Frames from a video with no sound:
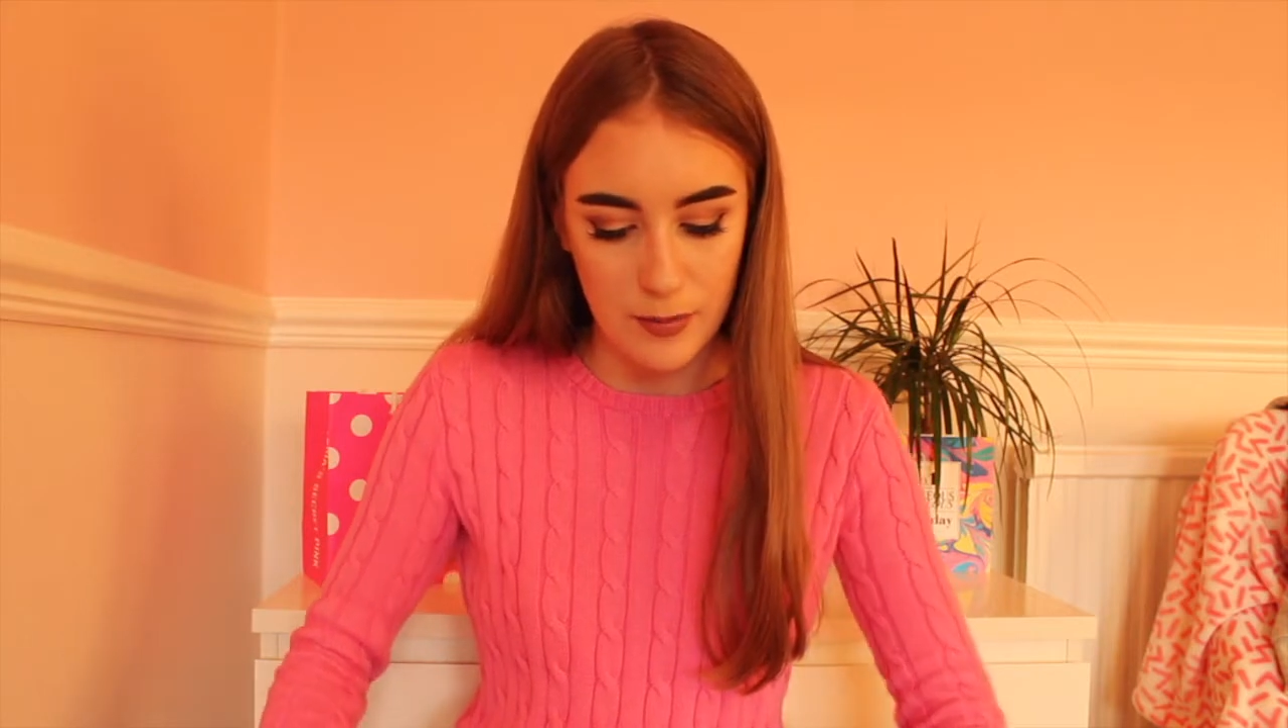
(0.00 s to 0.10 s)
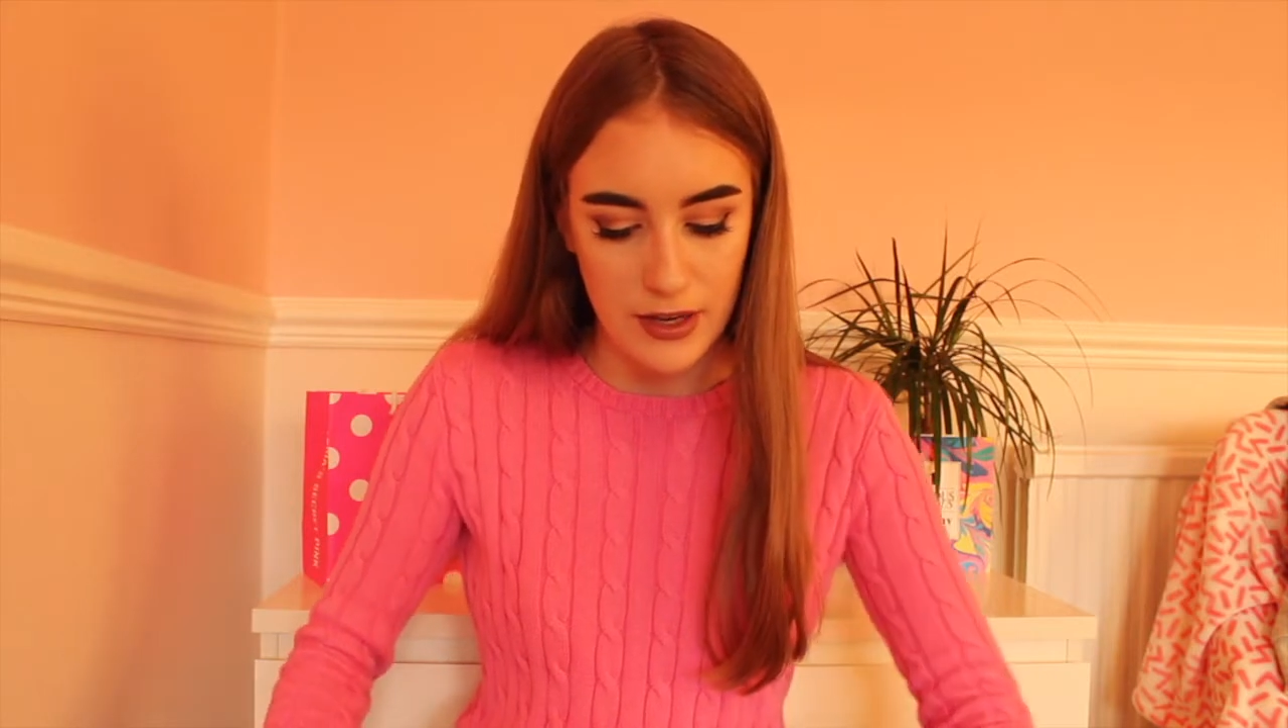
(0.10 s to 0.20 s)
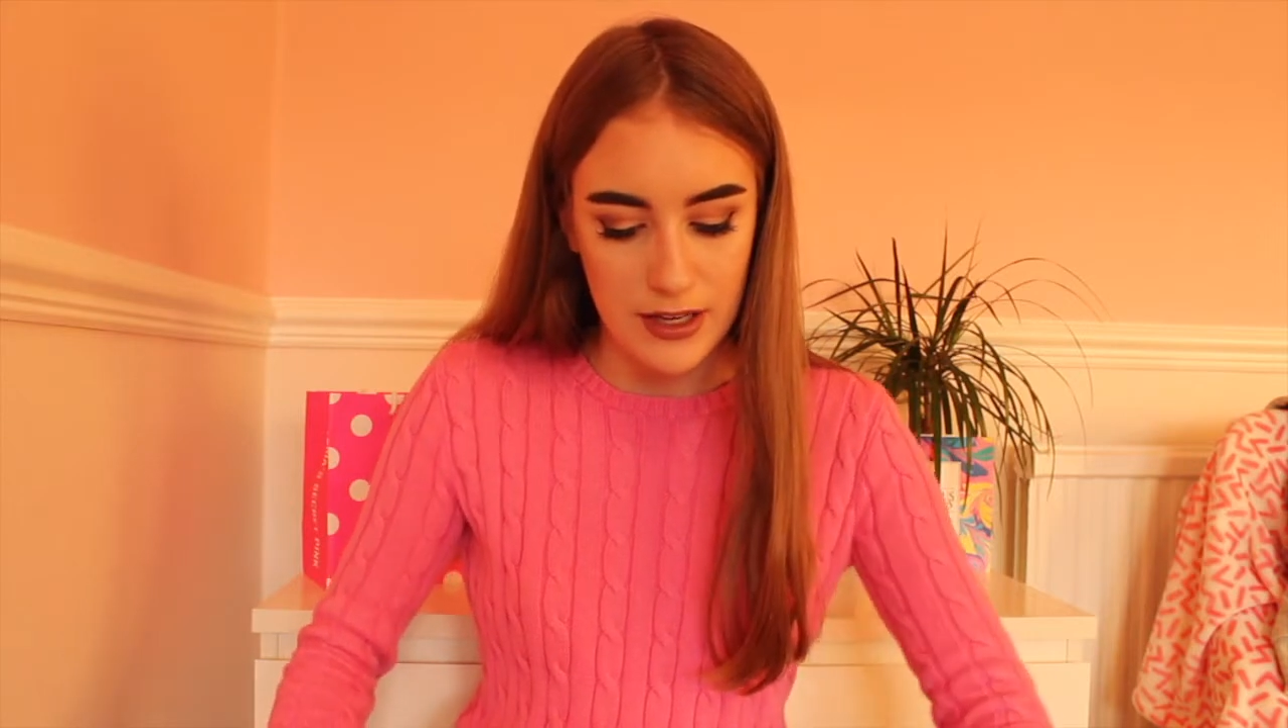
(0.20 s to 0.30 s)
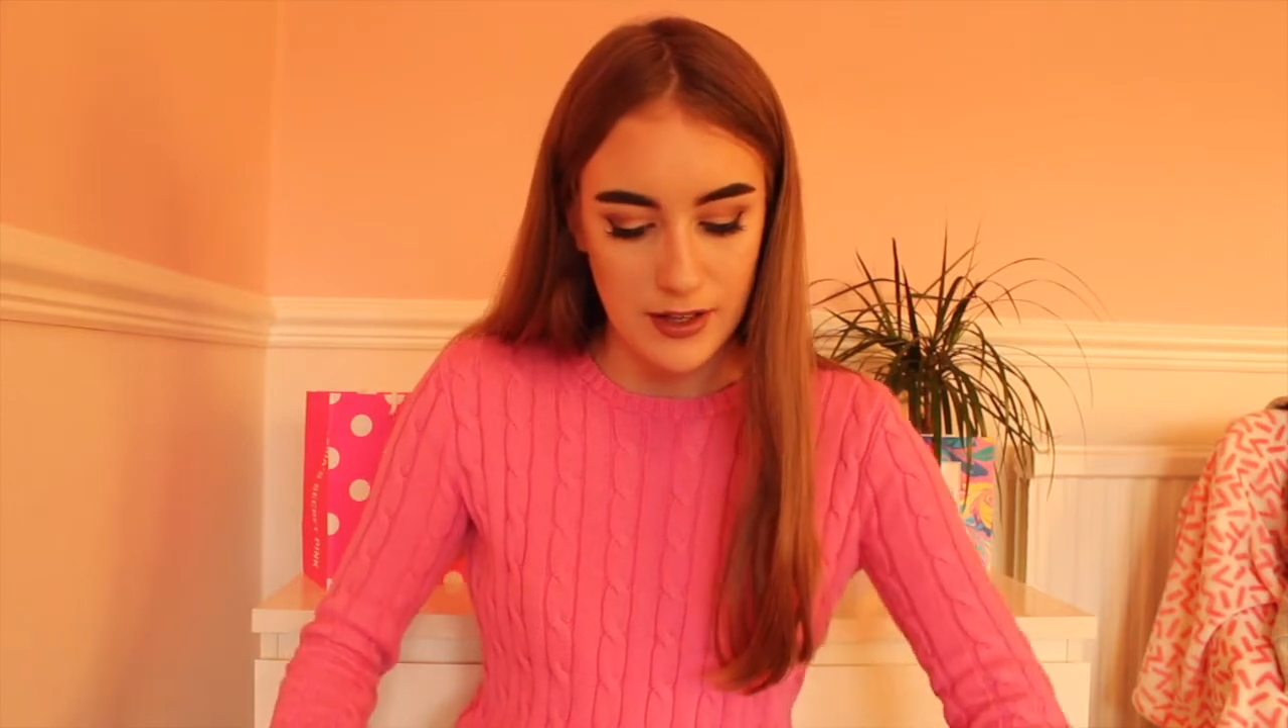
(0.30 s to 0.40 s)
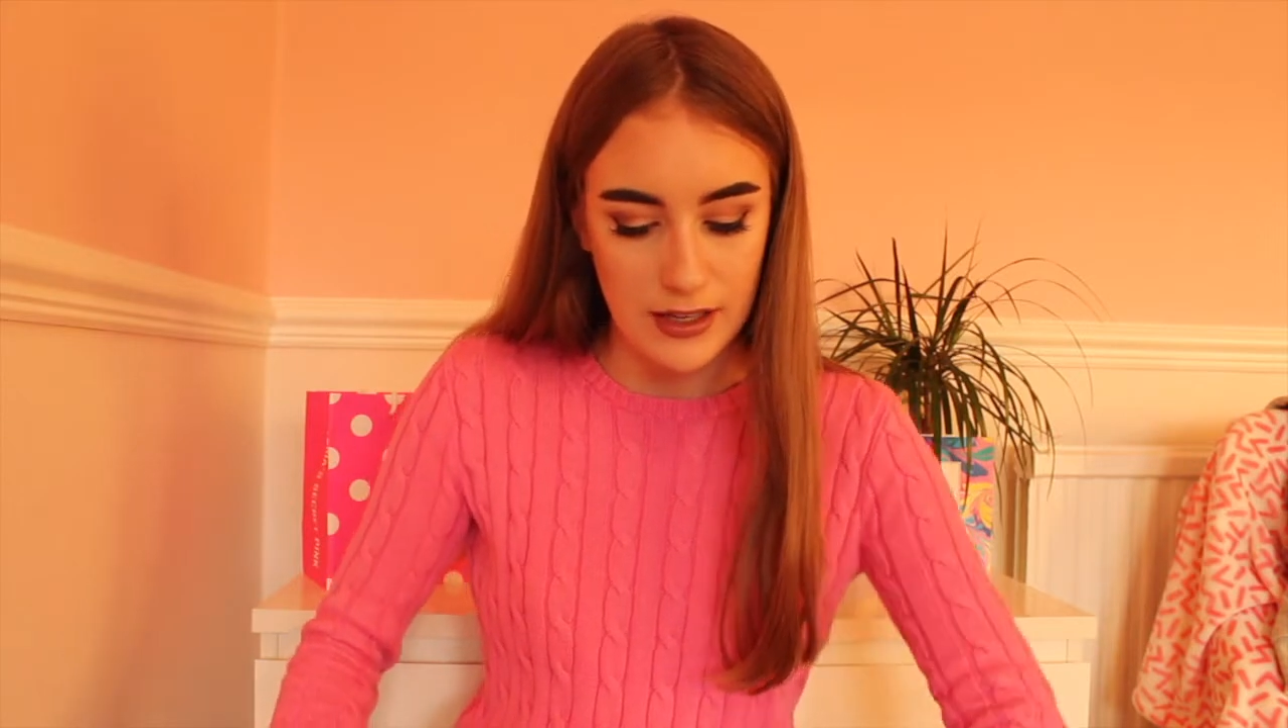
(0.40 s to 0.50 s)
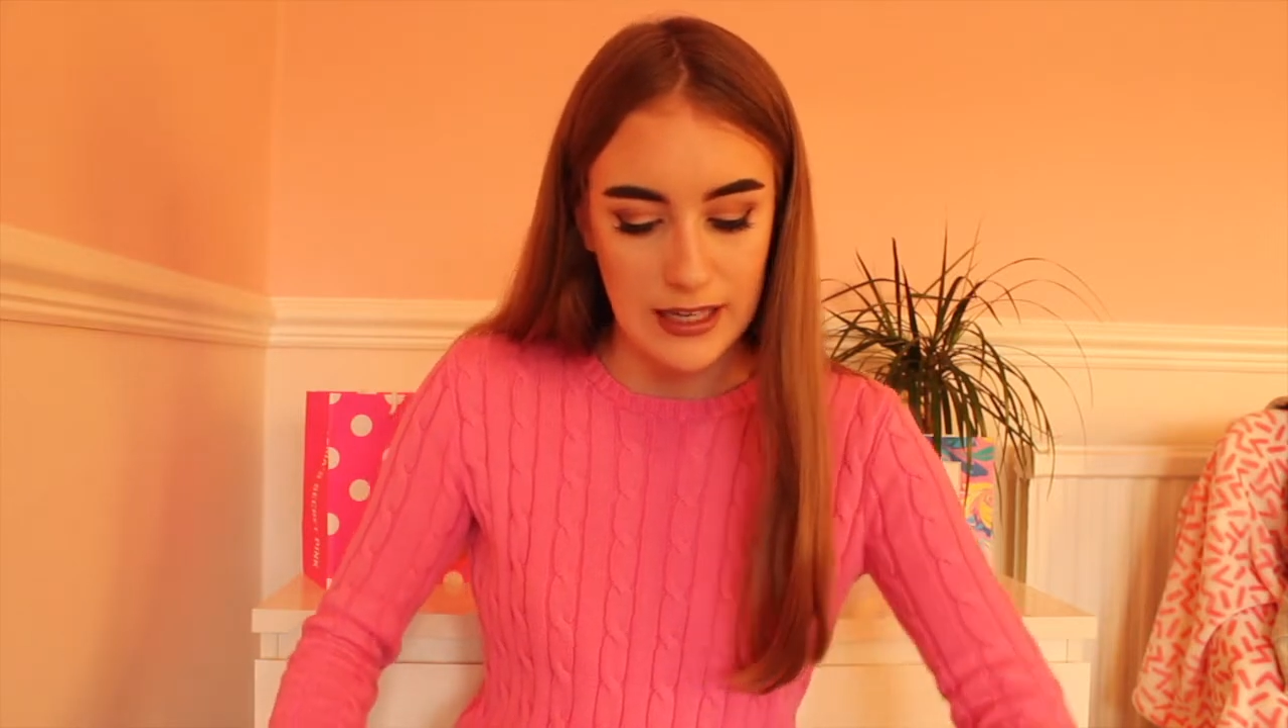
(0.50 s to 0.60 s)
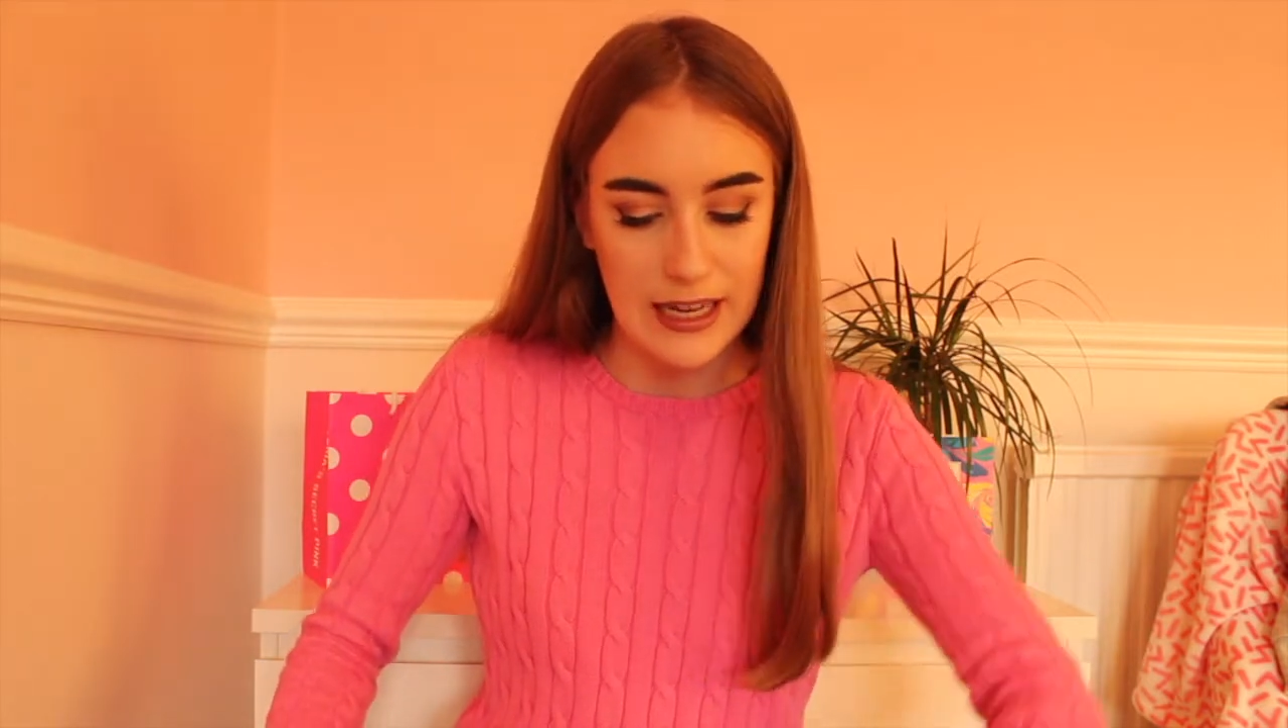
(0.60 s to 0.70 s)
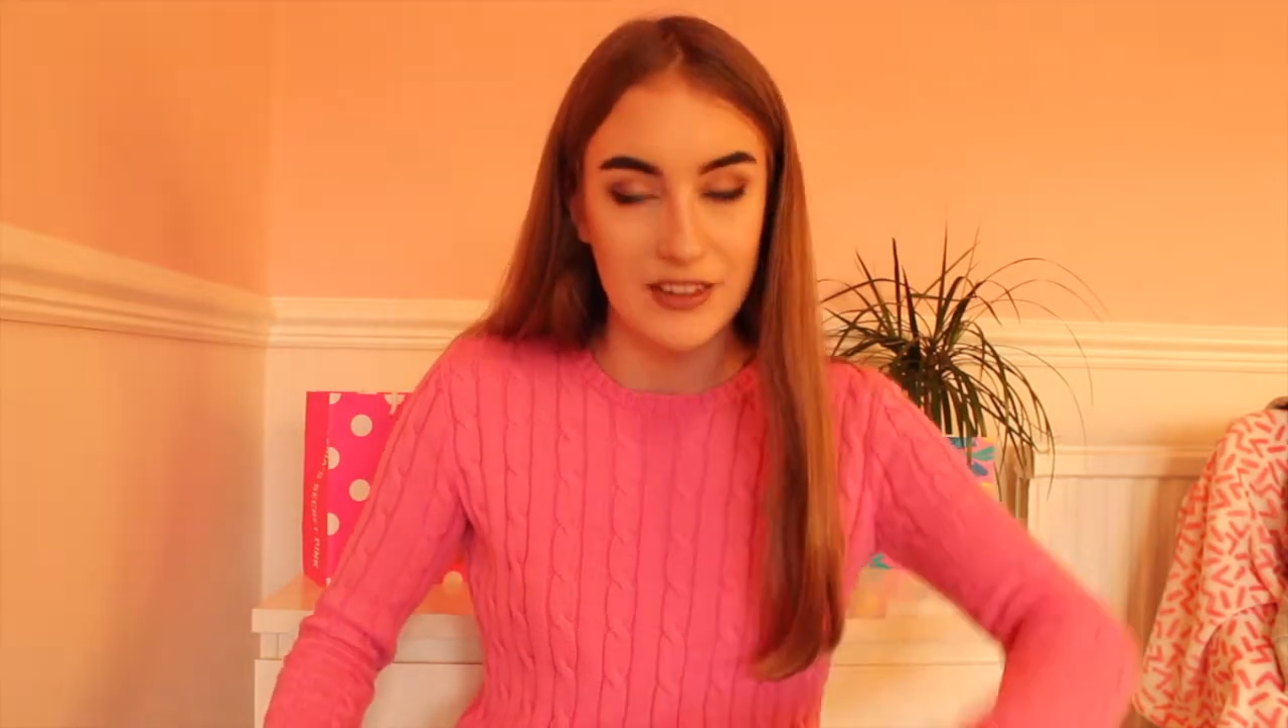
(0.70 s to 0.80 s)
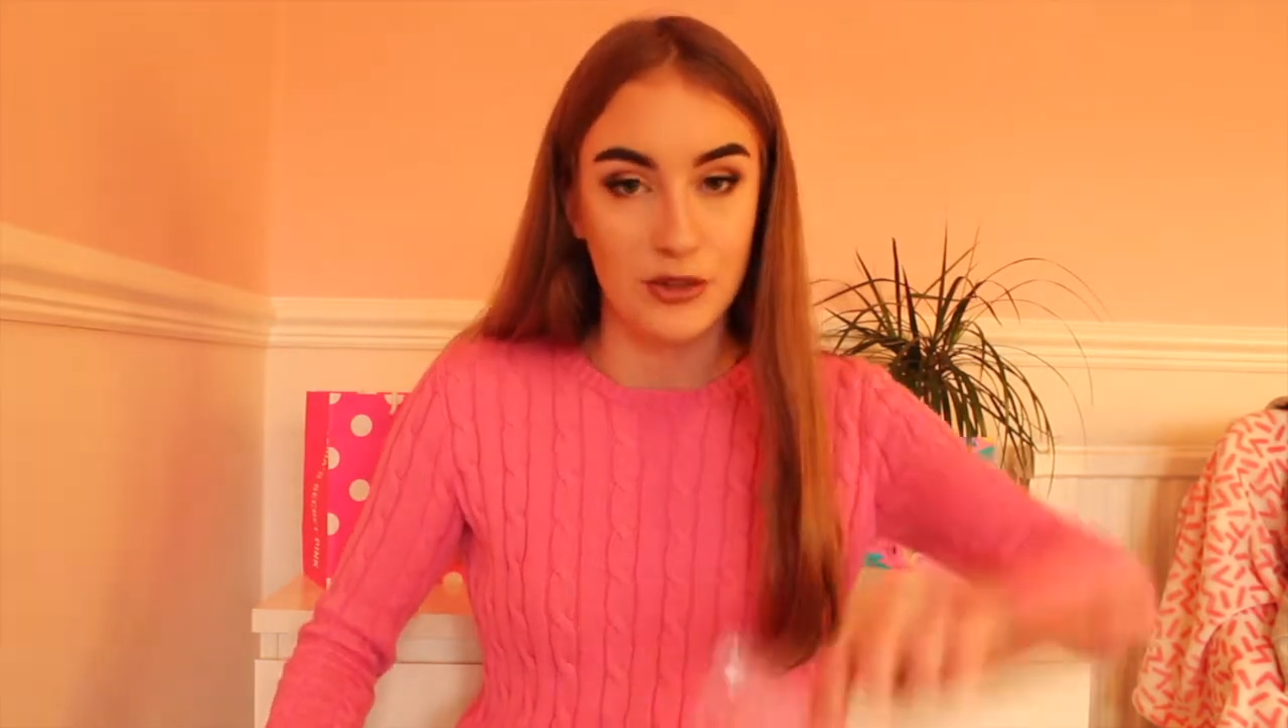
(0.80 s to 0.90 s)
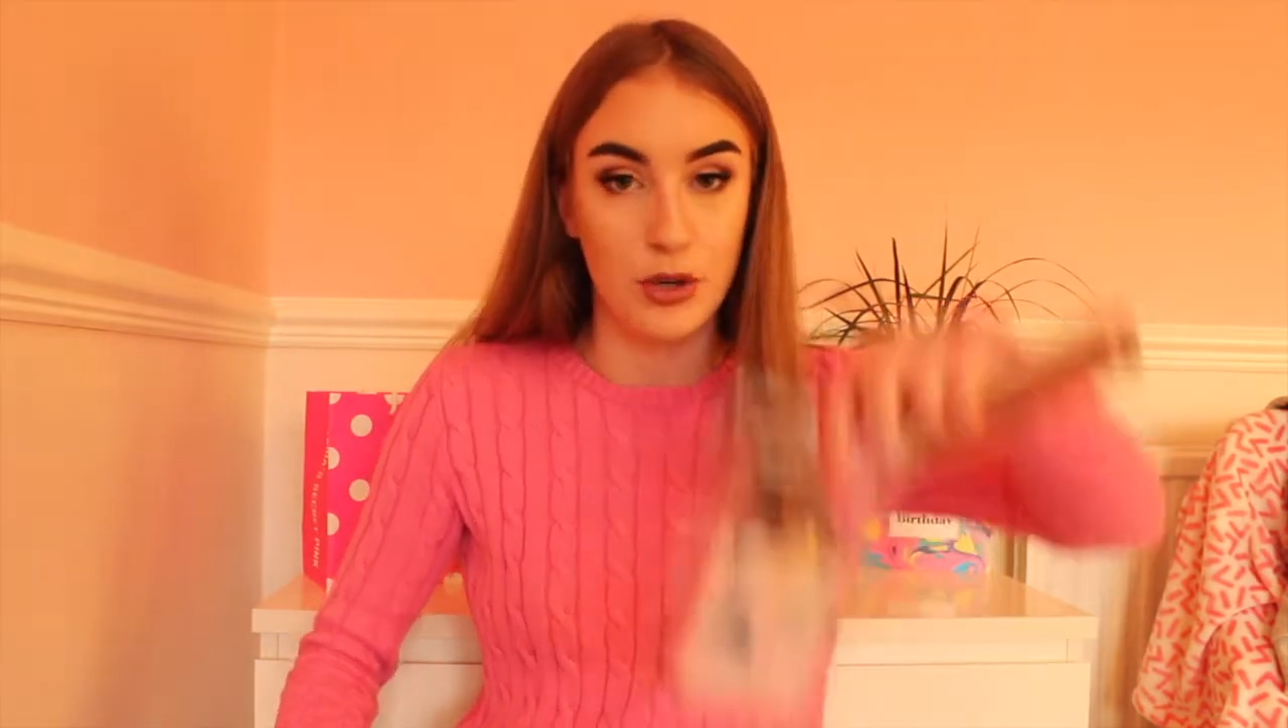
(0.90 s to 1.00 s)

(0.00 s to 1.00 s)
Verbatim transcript: a pina colada